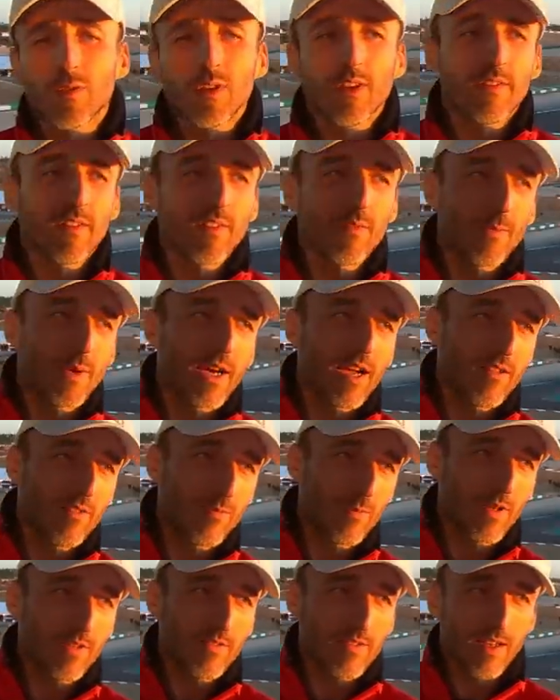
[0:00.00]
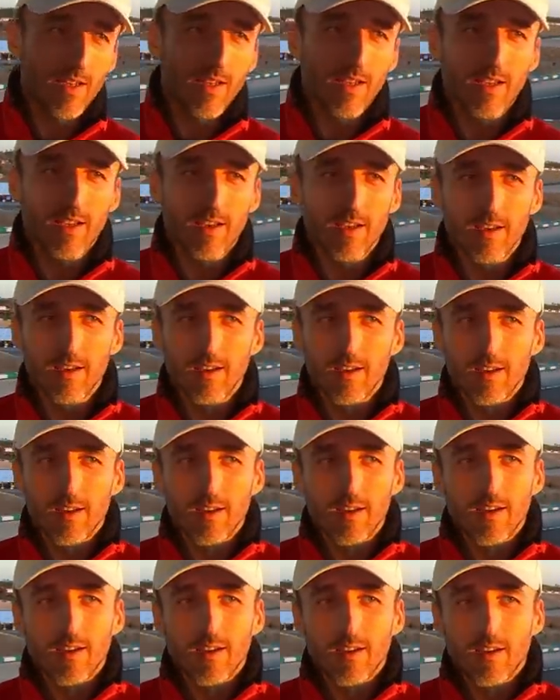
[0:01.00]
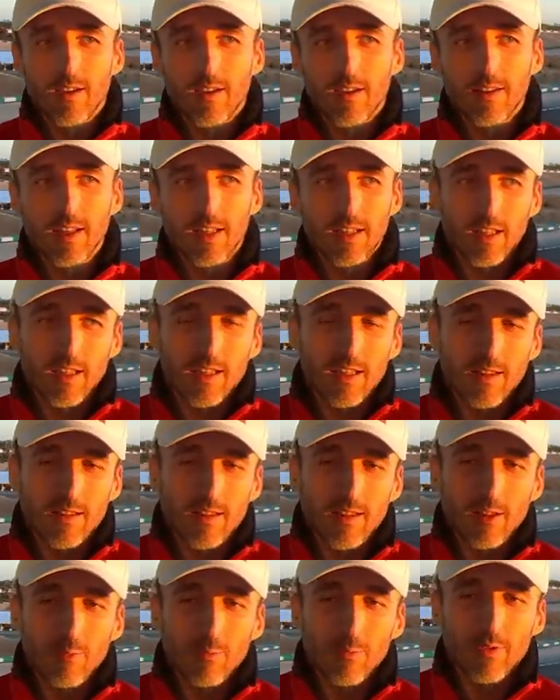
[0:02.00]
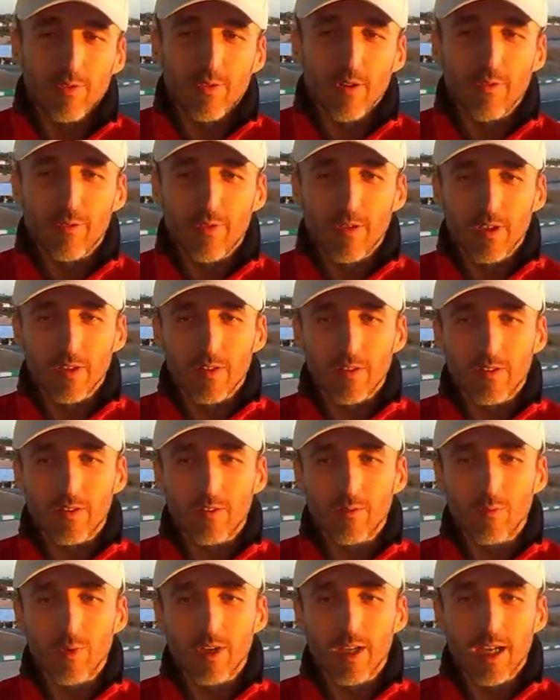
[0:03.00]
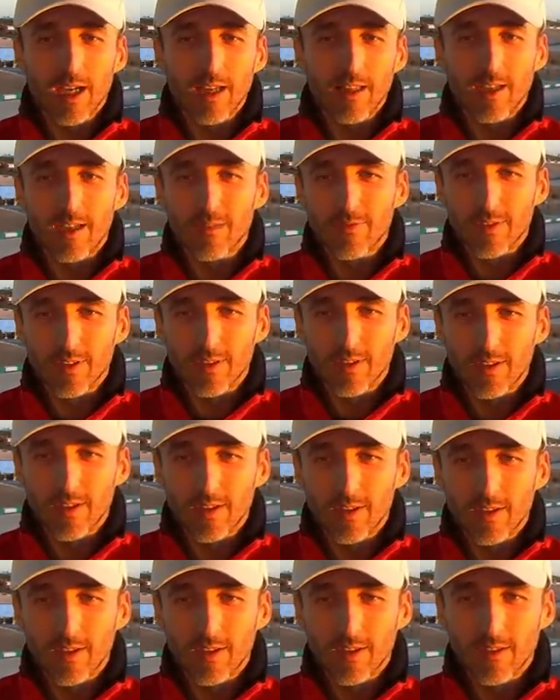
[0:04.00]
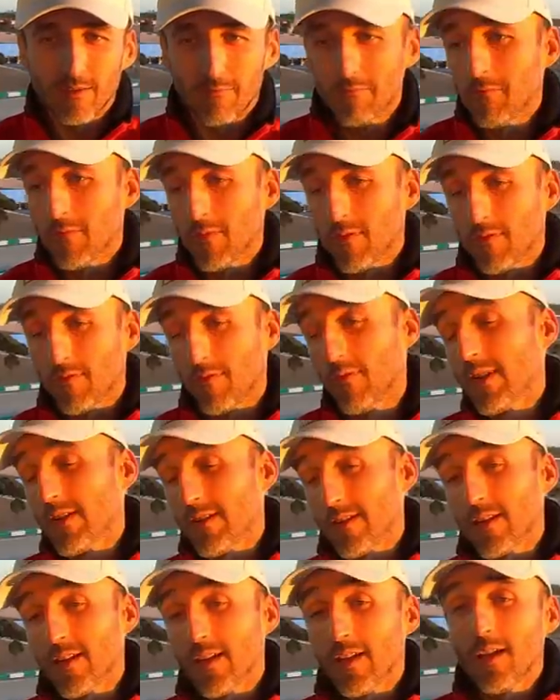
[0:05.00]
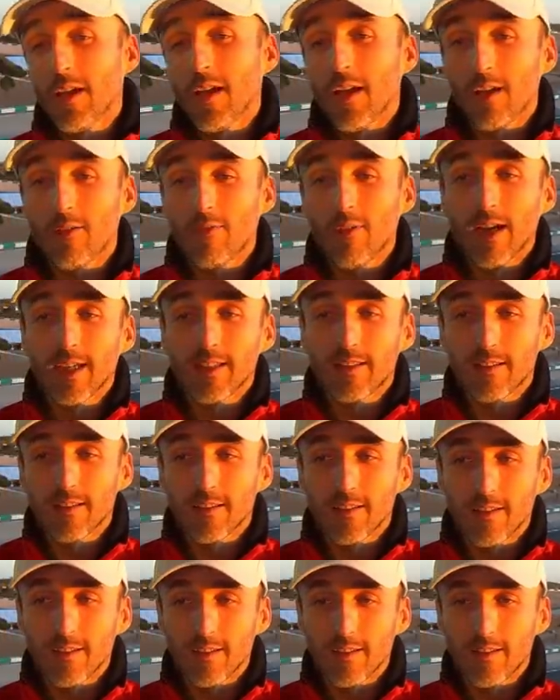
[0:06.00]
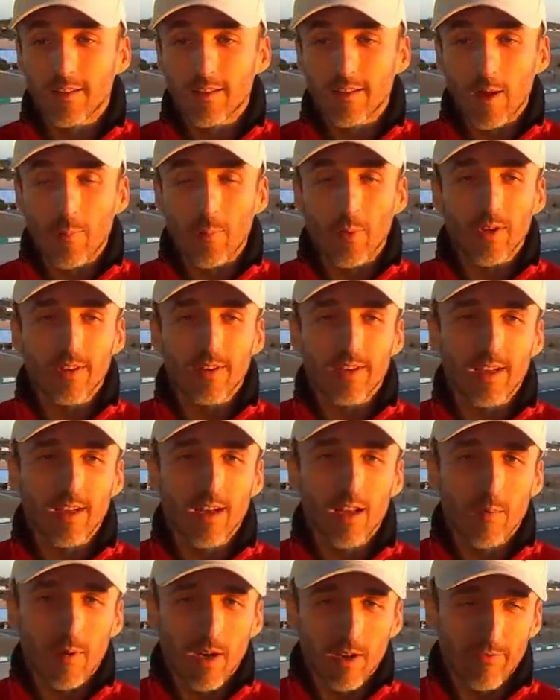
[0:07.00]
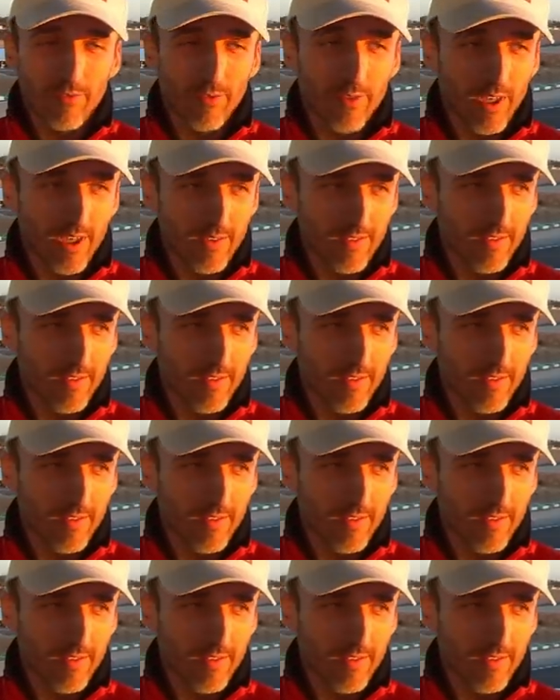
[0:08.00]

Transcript: to win in Spa, especially that it, it was the first weekend after, uh, let's say, a, a quite uh, disappointing Le Mans for